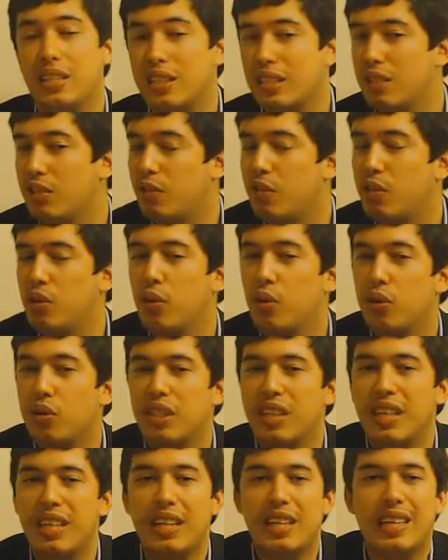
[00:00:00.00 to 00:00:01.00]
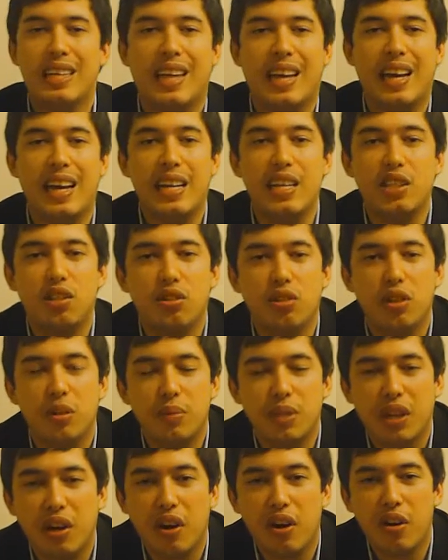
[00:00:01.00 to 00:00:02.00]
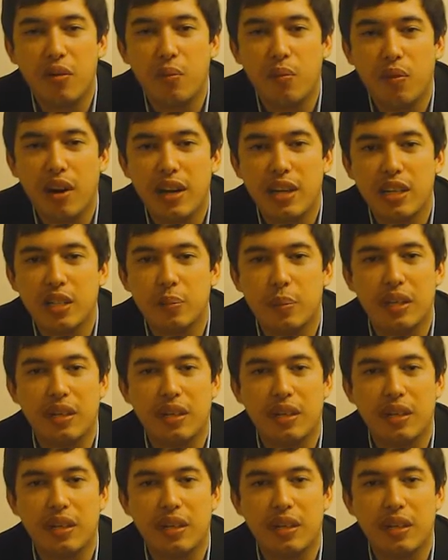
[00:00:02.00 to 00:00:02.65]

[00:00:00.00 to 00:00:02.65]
It's of course Caterham's home race,